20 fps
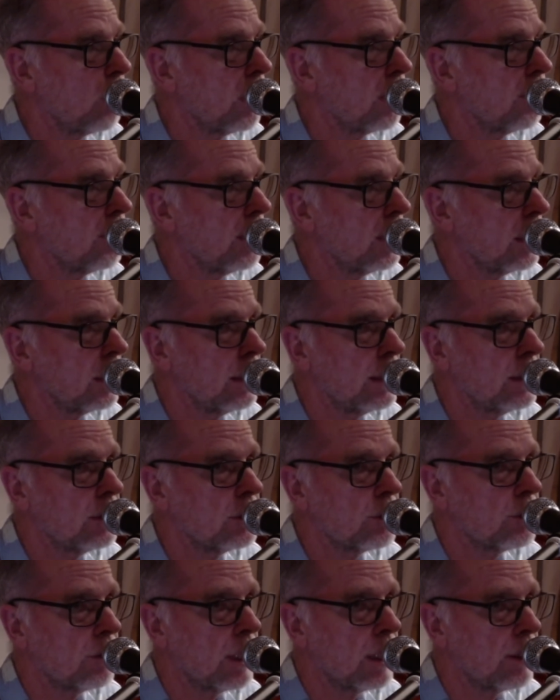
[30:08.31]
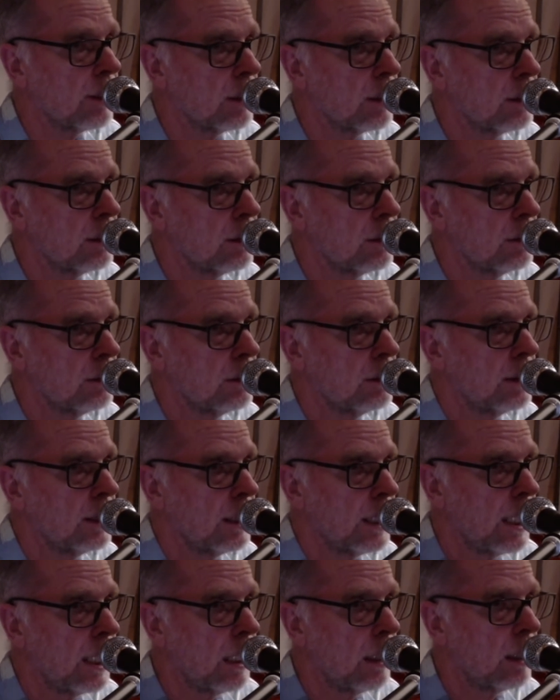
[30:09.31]
thing leads to another,
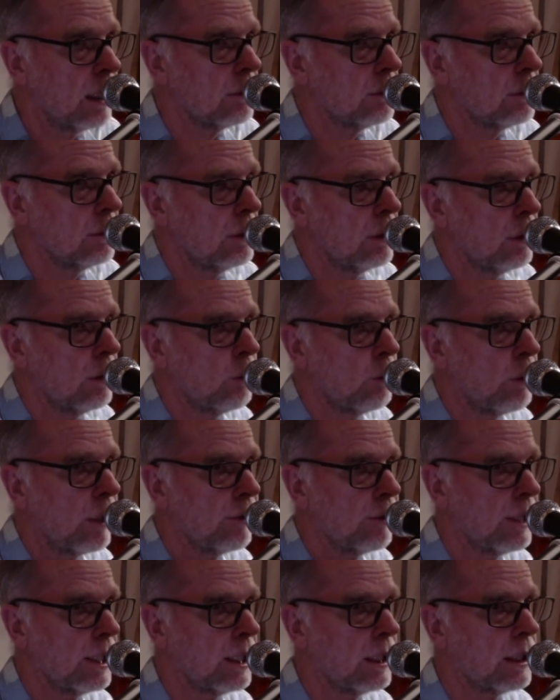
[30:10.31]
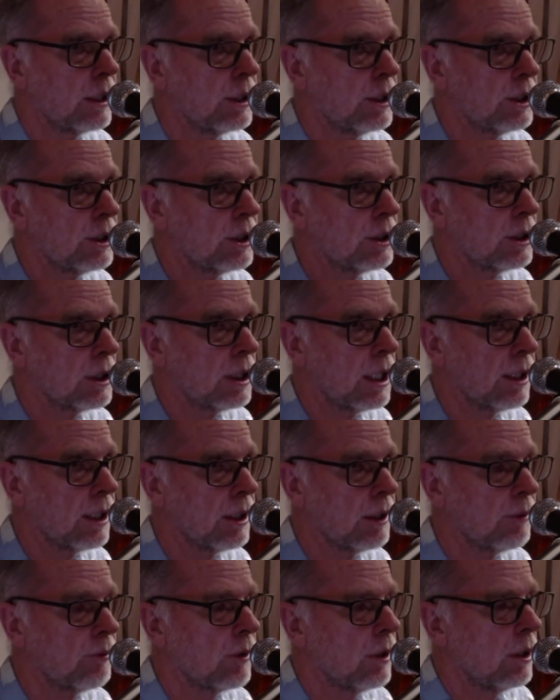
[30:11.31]
how one thing conditions another.
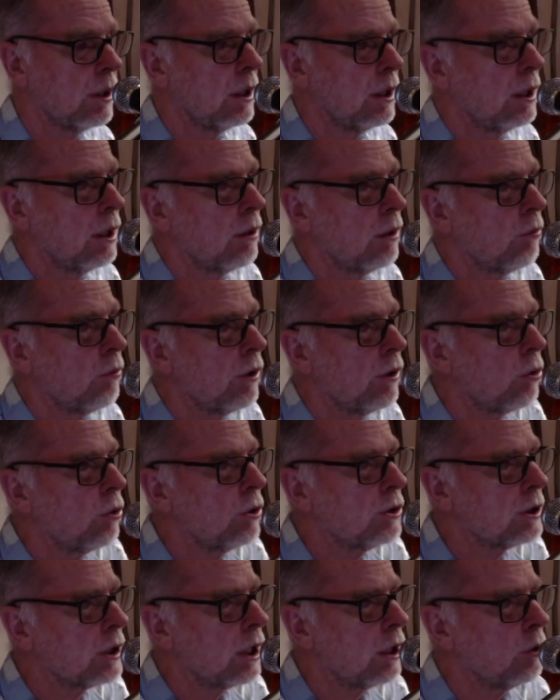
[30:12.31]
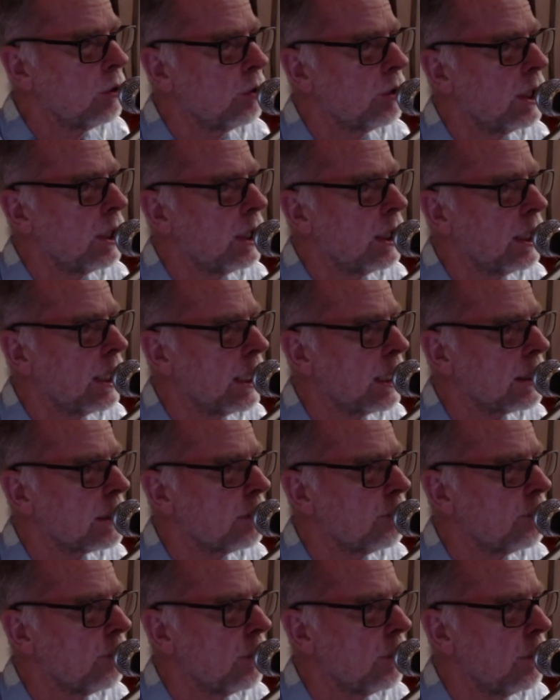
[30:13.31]
We're also looking at
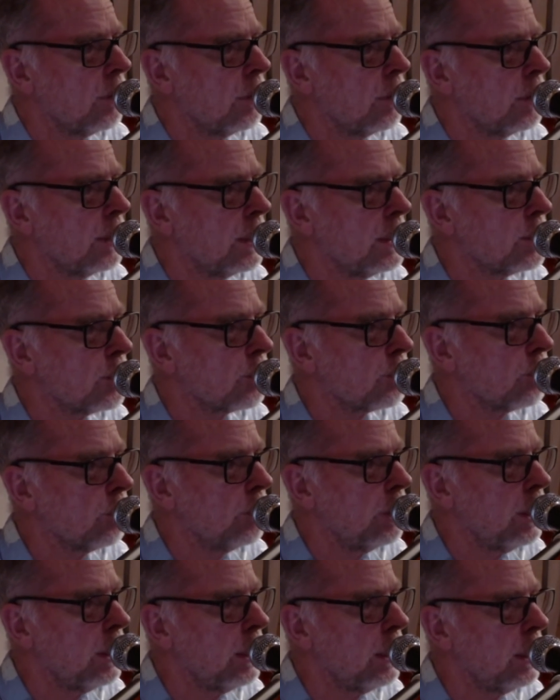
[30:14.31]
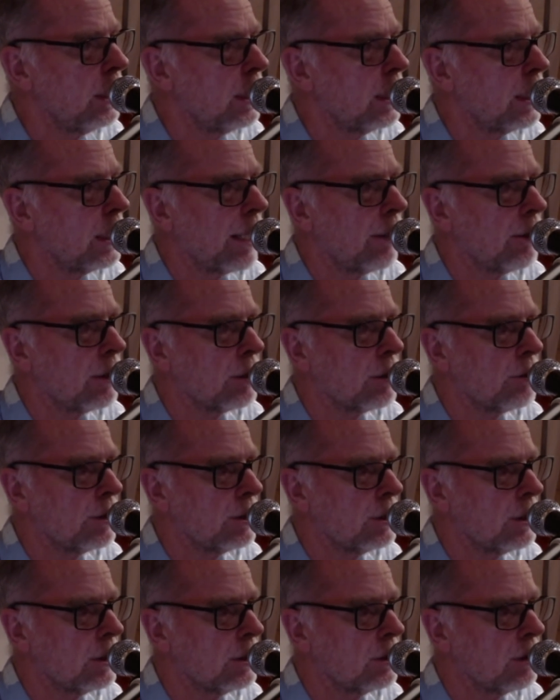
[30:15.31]
these three
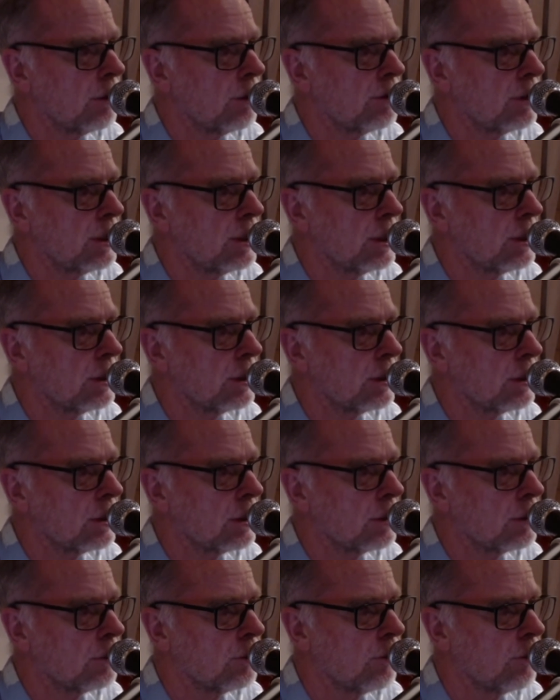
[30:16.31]
characteristics of existence.